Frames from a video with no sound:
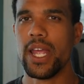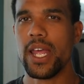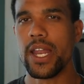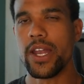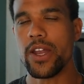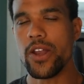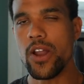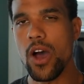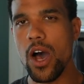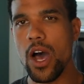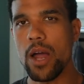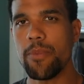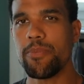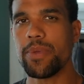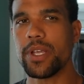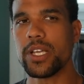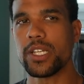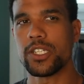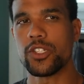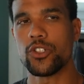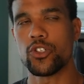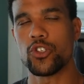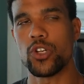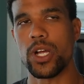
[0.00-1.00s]
Not
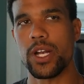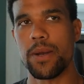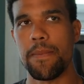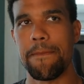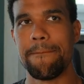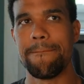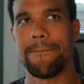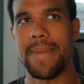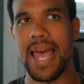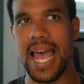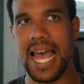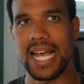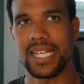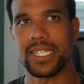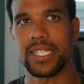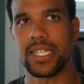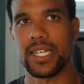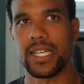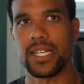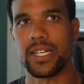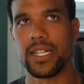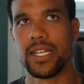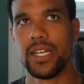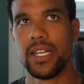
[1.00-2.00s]
because you're trying to mask
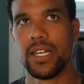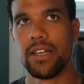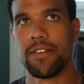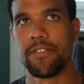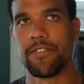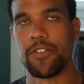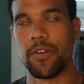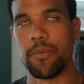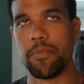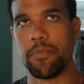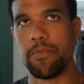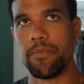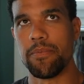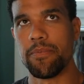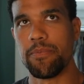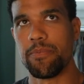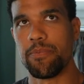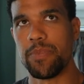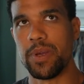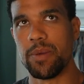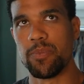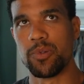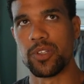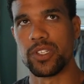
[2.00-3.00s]
it from
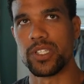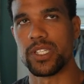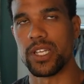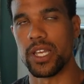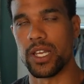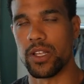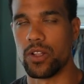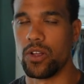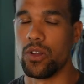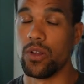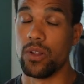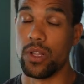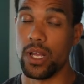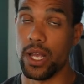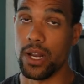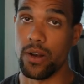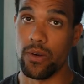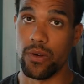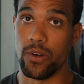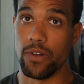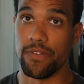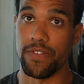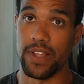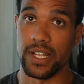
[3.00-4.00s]
people saying, oh, I don't
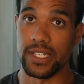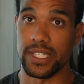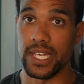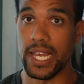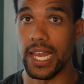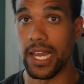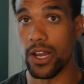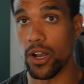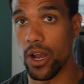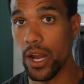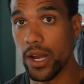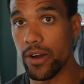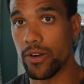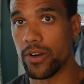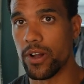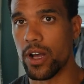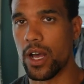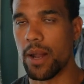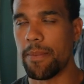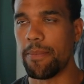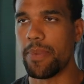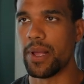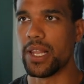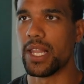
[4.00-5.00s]
know if that's AI or
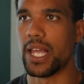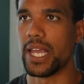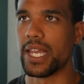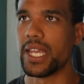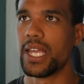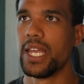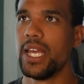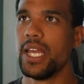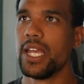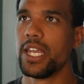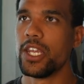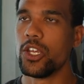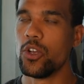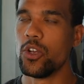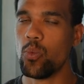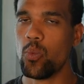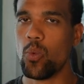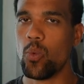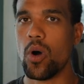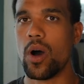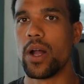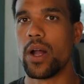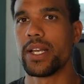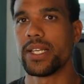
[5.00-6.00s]
not, but like you
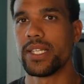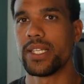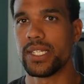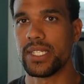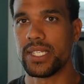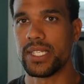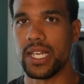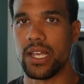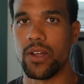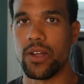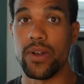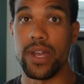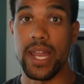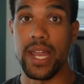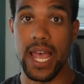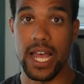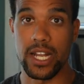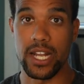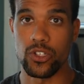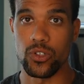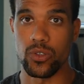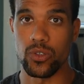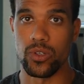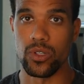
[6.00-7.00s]
want it to sound
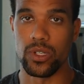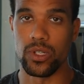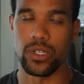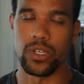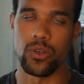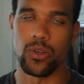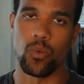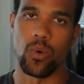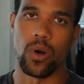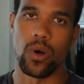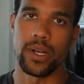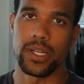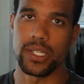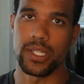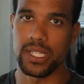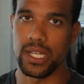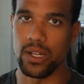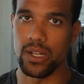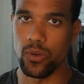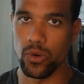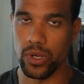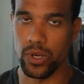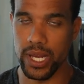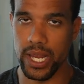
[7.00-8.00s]
natural, you want it to
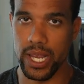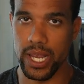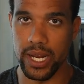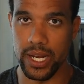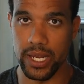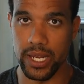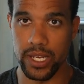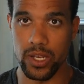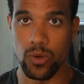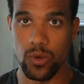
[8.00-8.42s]
sound organic,